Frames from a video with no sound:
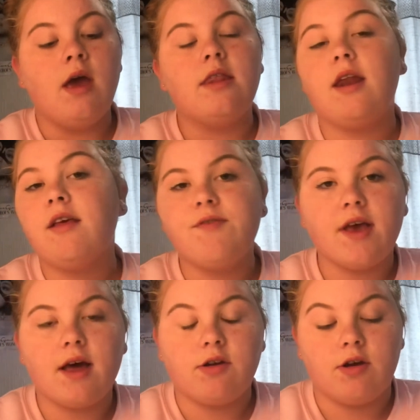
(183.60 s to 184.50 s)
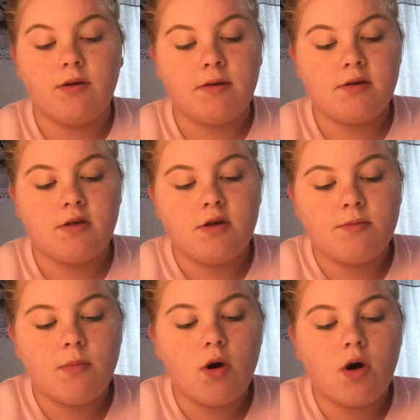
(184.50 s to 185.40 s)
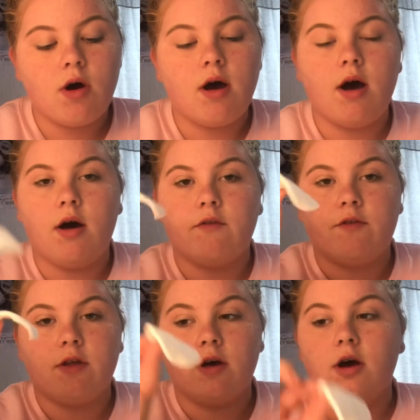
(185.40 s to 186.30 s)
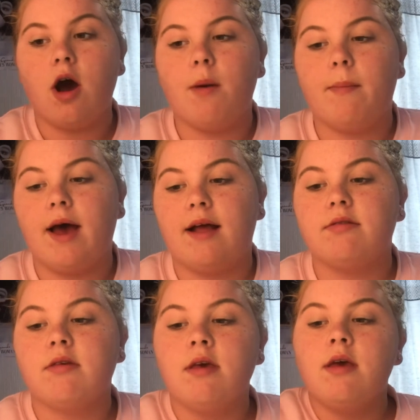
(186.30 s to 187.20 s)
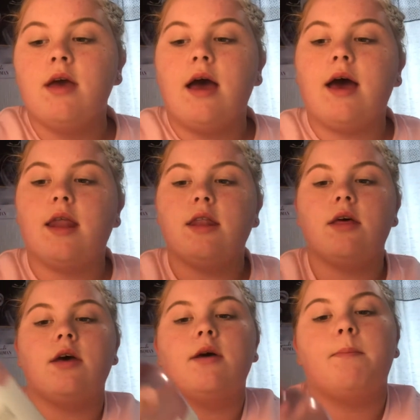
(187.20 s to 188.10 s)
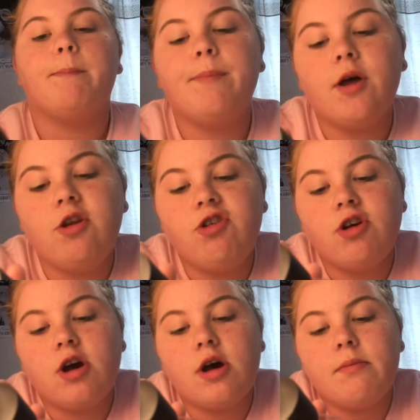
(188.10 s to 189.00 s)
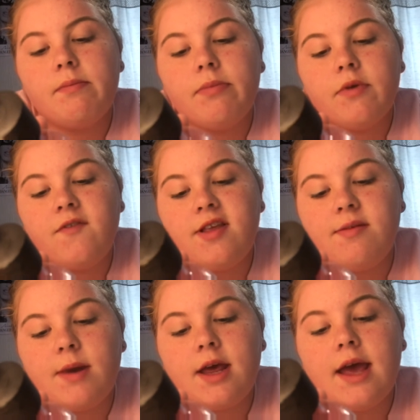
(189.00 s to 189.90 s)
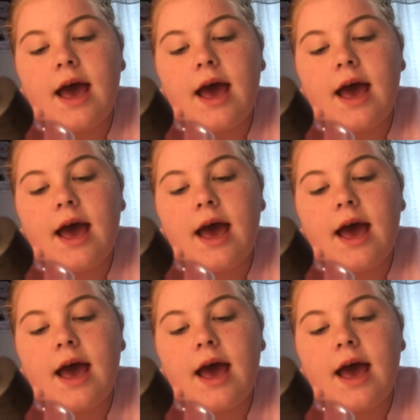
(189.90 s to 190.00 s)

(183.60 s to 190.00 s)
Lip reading: The next thing I'll do is use more of the cotton pads and the Body Shop Vitamin E